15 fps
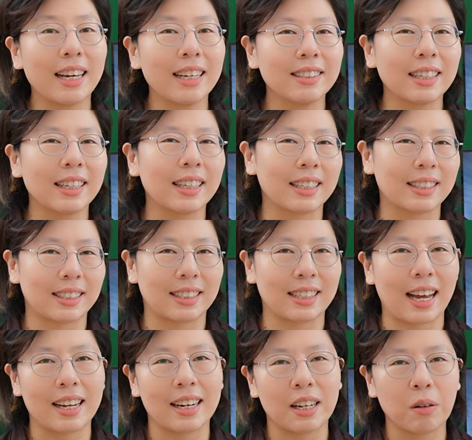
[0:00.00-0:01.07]
is an
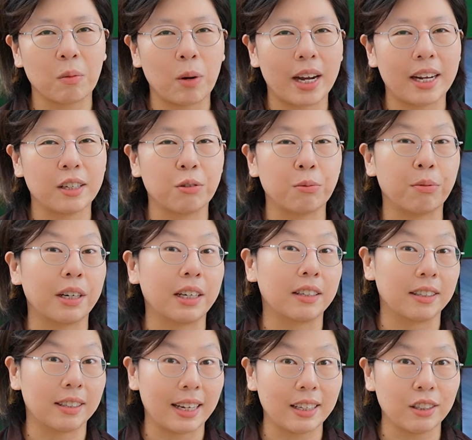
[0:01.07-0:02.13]
exciting way to
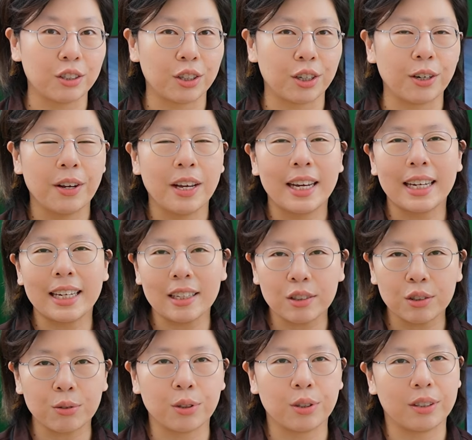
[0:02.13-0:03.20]
bring the nature
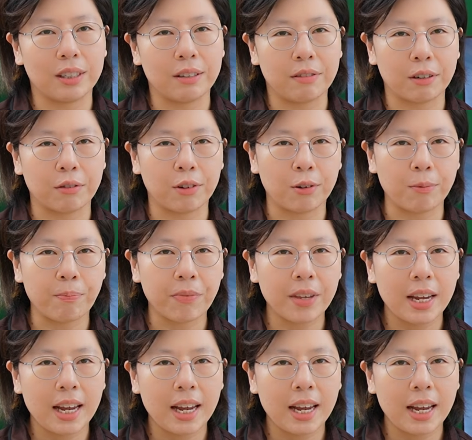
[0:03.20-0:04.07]
into your living room.